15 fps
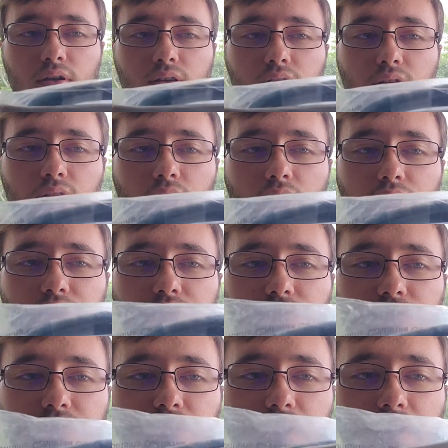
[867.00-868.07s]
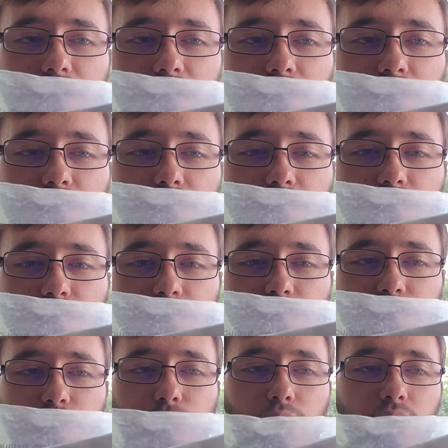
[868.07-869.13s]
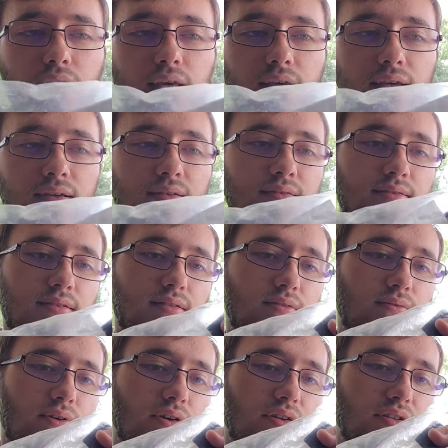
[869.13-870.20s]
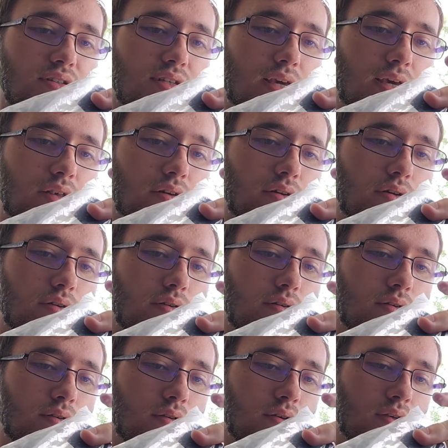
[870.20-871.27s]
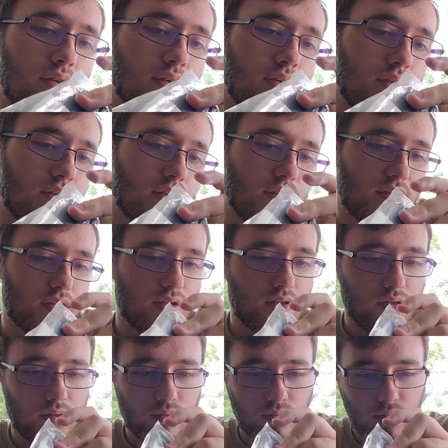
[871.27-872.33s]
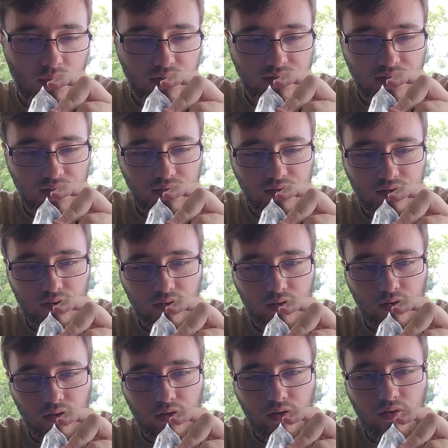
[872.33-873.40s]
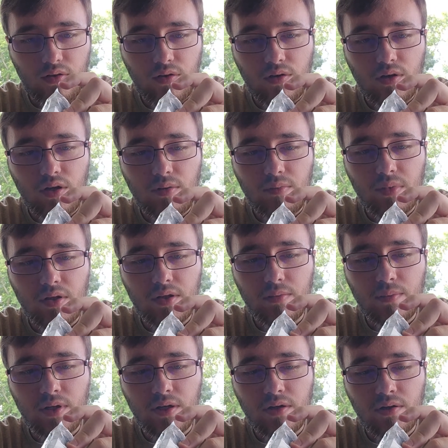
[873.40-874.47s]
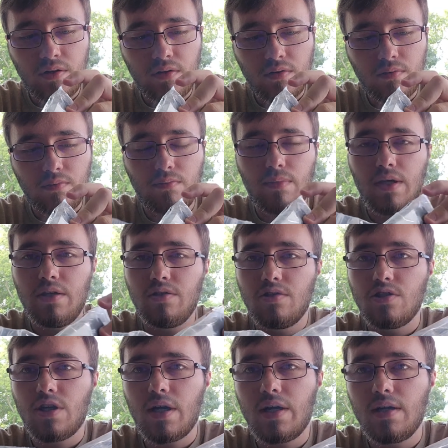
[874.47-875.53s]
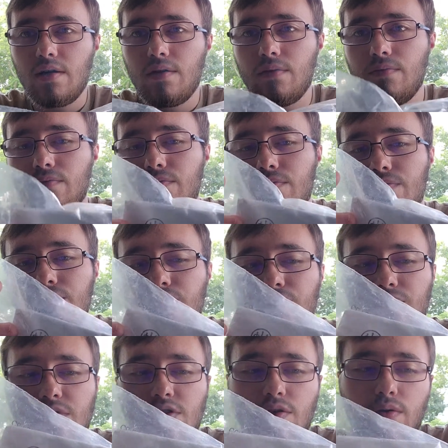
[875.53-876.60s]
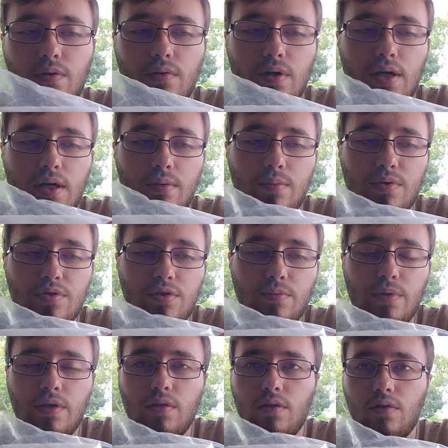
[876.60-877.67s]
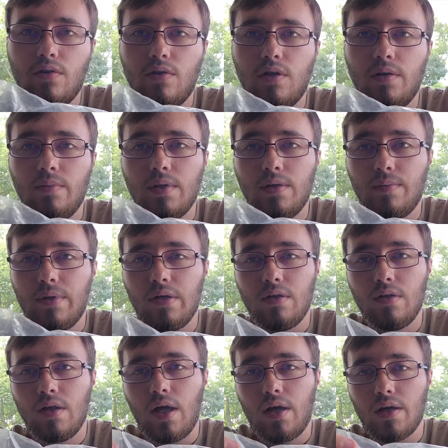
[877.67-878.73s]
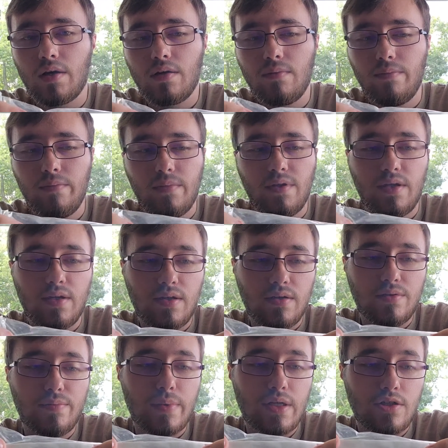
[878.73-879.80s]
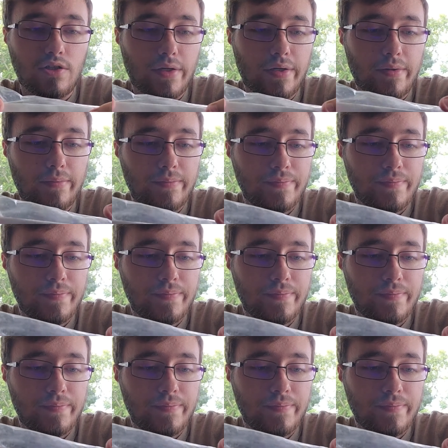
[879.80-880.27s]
the locks just have two keys. It's very standard. It says 30 millimeter made in China. So I'm assuming 30 millimeter lock, and it's made in China.